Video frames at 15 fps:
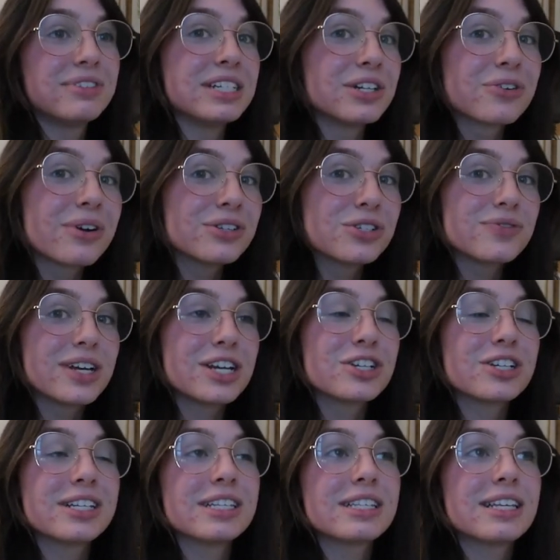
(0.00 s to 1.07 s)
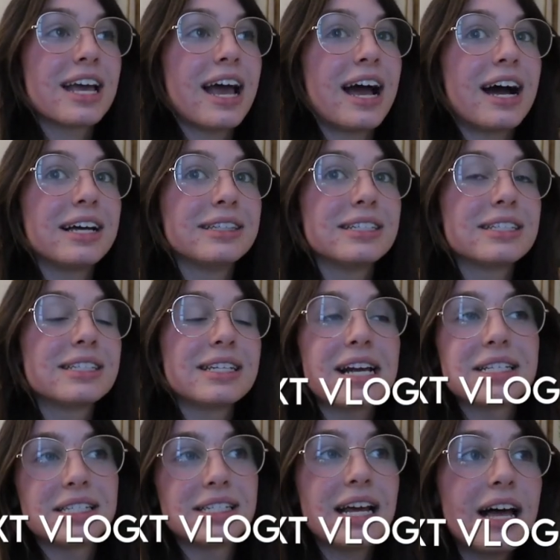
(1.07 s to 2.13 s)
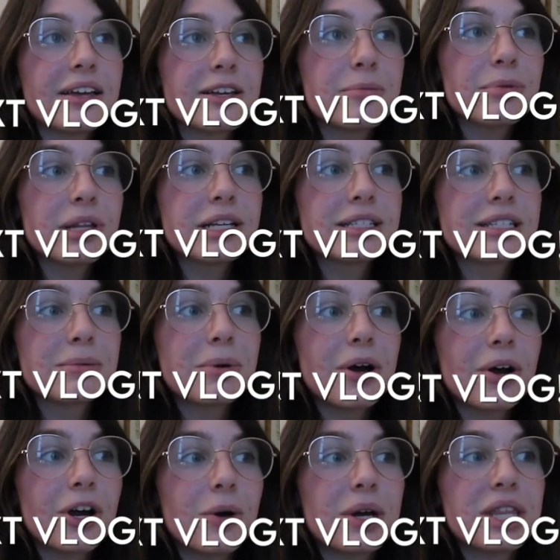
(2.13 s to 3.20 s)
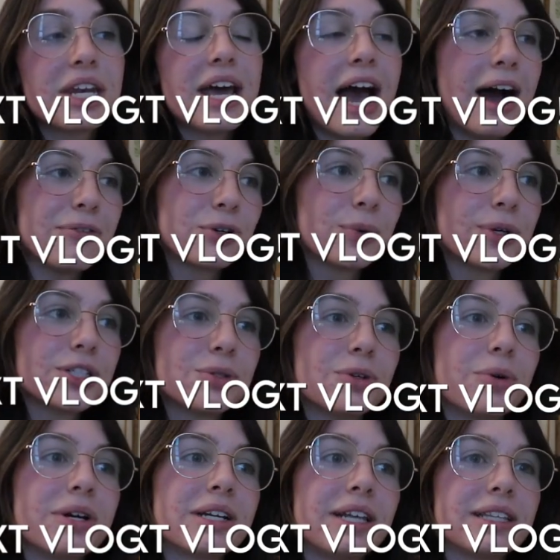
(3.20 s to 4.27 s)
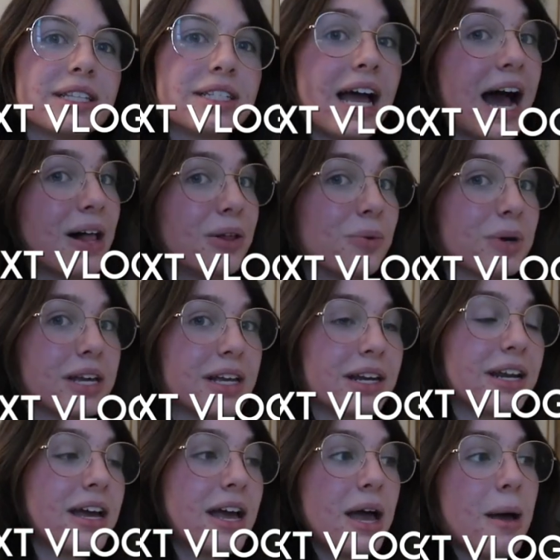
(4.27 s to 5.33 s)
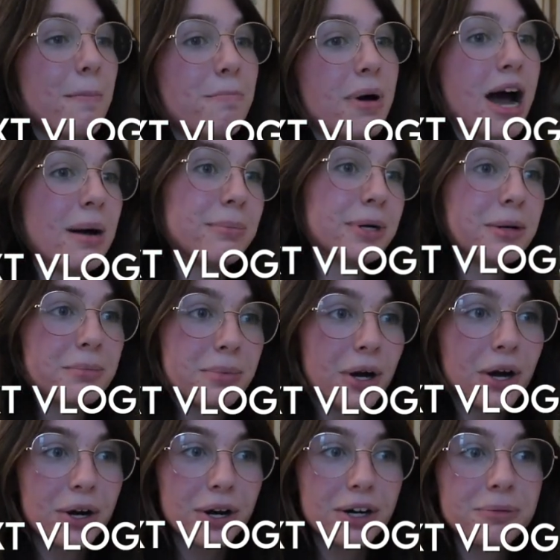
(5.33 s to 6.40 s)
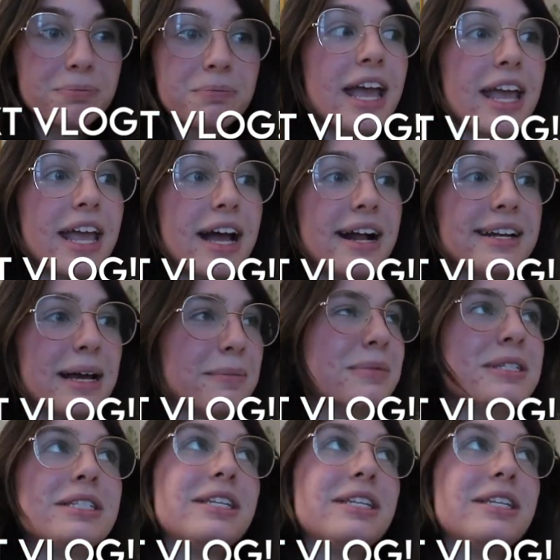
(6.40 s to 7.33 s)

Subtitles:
dinner reservations at this nice Italian place tomorrow, and then afterwards we're going to like this Halloween pop-up bar, and I'm